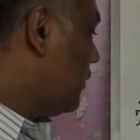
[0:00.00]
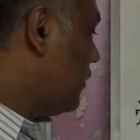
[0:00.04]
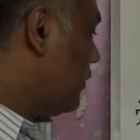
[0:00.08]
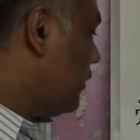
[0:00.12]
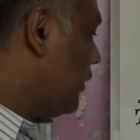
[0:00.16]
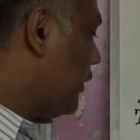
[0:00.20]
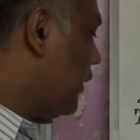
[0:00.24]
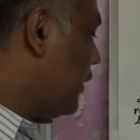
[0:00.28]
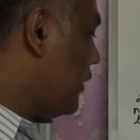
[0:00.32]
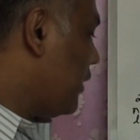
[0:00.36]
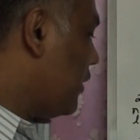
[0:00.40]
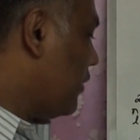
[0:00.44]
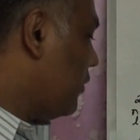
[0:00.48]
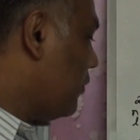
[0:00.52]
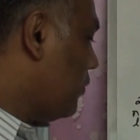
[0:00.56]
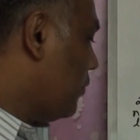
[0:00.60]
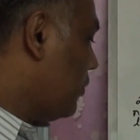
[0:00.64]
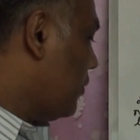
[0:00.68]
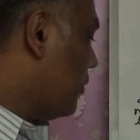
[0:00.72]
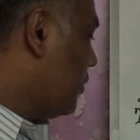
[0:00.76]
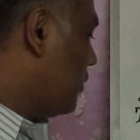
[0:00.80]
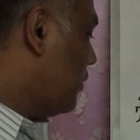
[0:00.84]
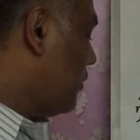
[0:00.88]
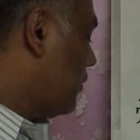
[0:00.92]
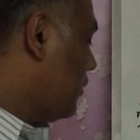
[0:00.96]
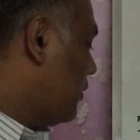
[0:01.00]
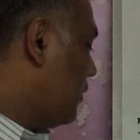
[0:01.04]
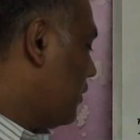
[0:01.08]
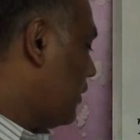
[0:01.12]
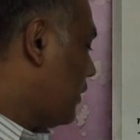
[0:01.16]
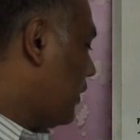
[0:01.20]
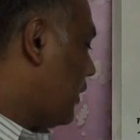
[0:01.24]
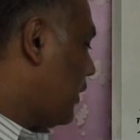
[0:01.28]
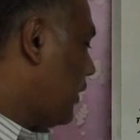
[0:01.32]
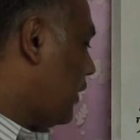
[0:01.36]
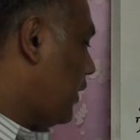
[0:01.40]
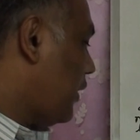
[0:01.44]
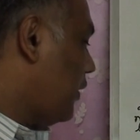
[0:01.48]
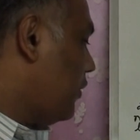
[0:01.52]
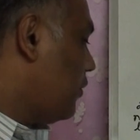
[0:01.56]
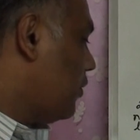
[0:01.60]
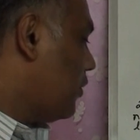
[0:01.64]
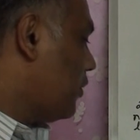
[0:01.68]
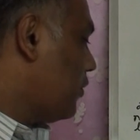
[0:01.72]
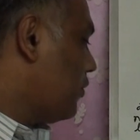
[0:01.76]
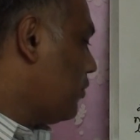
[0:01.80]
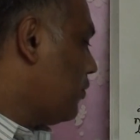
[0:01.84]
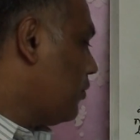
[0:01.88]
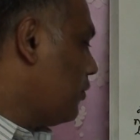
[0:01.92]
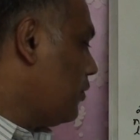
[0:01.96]
radial node.
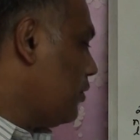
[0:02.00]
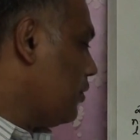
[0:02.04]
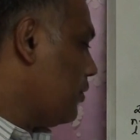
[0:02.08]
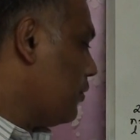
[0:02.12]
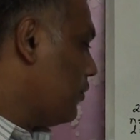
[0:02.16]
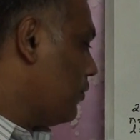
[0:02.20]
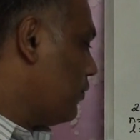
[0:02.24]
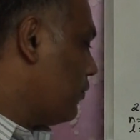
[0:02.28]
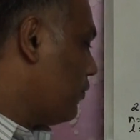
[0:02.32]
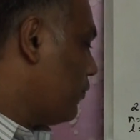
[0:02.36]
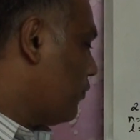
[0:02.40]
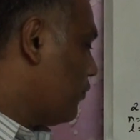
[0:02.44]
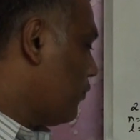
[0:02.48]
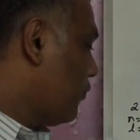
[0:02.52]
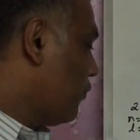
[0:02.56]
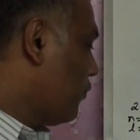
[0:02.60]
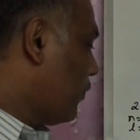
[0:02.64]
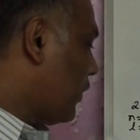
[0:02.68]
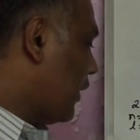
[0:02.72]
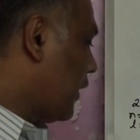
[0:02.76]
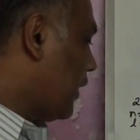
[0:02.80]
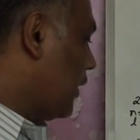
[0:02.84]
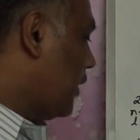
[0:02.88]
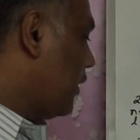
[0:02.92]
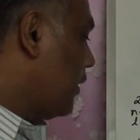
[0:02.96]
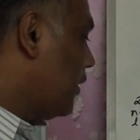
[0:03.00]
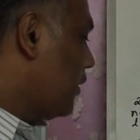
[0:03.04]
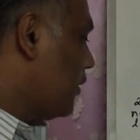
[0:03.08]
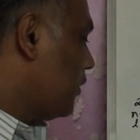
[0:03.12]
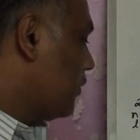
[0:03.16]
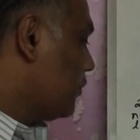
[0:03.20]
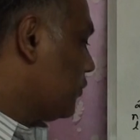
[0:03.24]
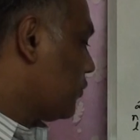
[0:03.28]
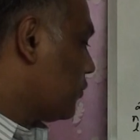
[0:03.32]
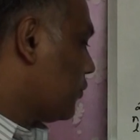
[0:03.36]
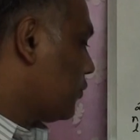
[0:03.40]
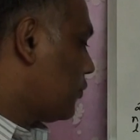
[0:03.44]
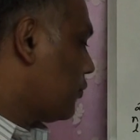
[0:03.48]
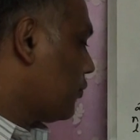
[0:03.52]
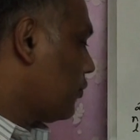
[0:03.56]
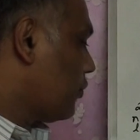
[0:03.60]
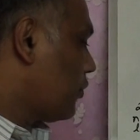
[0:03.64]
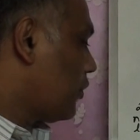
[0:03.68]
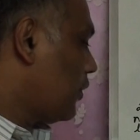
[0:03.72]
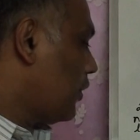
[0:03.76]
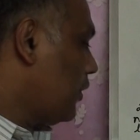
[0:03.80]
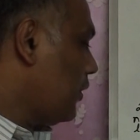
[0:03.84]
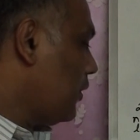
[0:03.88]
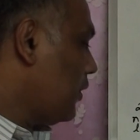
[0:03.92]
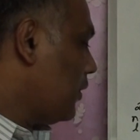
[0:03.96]
Angular node 1. So
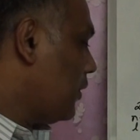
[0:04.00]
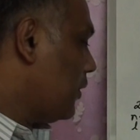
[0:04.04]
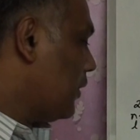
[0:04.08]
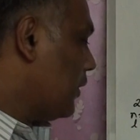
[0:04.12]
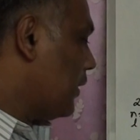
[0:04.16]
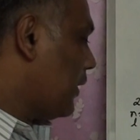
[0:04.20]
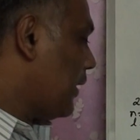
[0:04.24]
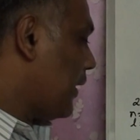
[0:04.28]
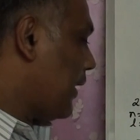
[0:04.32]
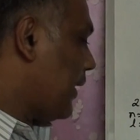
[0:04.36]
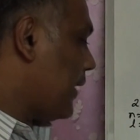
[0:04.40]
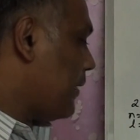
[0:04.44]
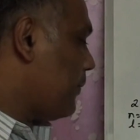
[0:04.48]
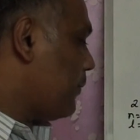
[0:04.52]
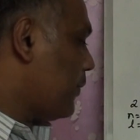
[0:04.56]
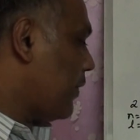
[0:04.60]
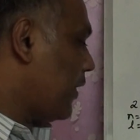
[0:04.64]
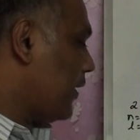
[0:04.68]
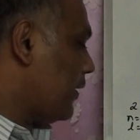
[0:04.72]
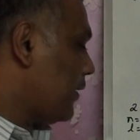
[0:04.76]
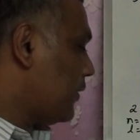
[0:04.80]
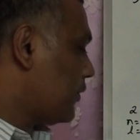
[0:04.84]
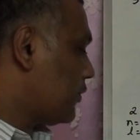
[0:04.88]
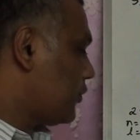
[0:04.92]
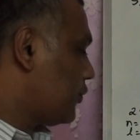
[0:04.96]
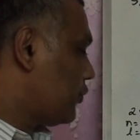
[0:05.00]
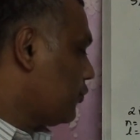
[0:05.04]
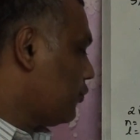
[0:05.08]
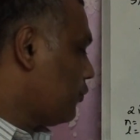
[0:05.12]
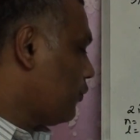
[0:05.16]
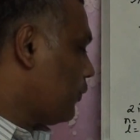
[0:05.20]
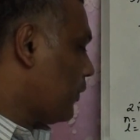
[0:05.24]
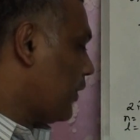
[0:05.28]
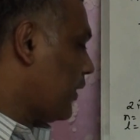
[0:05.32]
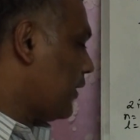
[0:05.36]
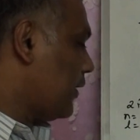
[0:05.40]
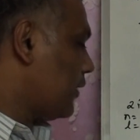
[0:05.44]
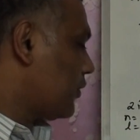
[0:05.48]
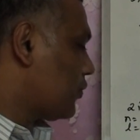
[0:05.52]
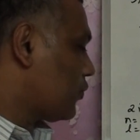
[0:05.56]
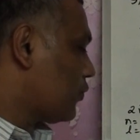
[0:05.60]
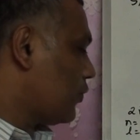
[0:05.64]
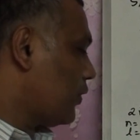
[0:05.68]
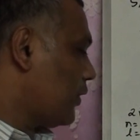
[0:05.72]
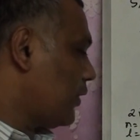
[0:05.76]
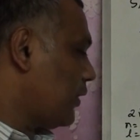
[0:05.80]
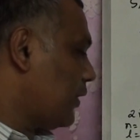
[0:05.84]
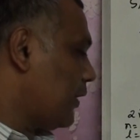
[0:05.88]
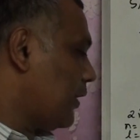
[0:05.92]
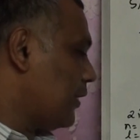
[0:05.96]
total n minus 2 minus
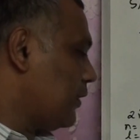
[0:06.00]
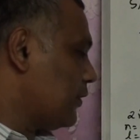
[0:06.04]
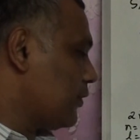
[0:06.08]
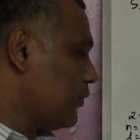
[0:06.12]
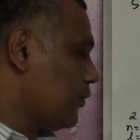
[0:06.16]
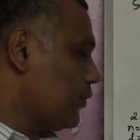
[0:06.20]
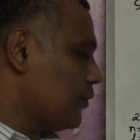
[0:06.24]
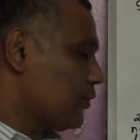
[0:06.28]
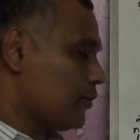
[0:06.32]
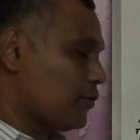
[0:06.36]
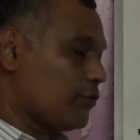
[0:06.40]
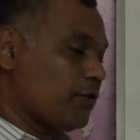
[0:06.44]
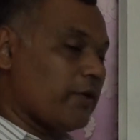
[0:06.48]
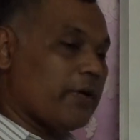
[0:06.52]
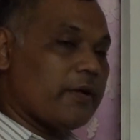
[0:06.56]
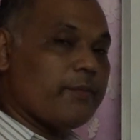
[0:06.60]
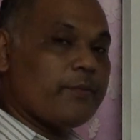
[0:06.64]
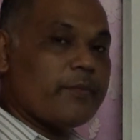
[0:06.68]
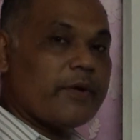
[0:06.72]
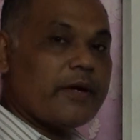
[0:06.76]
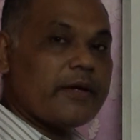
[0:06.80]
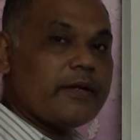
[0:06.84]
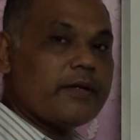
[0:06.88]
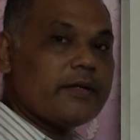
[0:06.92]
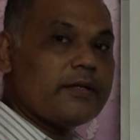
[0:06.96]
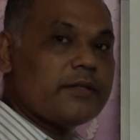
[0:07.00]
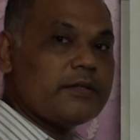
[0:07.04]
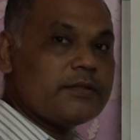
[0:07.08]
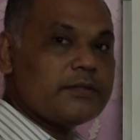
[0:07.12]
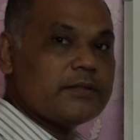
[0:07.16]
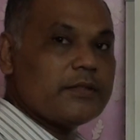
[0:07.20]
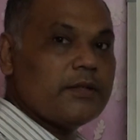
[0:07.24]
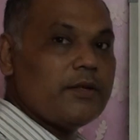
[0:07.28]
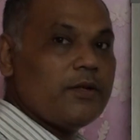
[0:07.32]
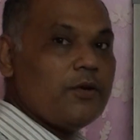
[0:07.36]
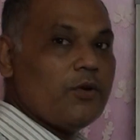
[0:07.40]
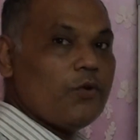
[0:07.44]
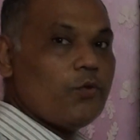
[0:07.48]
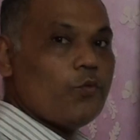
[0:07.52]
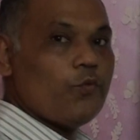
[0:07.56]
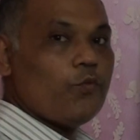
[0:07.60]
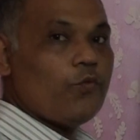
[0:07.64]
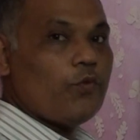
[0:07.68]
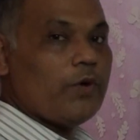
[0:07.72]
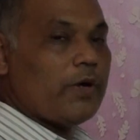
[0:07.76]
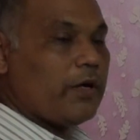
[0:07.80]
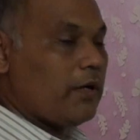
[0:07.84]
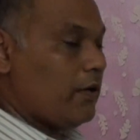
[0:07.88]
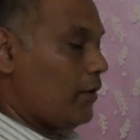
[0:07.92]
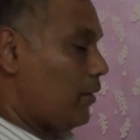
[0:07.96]
1, that is equals to n minus
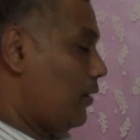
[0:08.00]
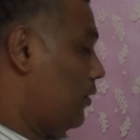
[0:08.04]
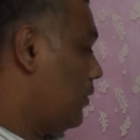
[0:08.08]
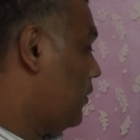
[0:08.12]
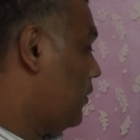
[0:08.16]
1.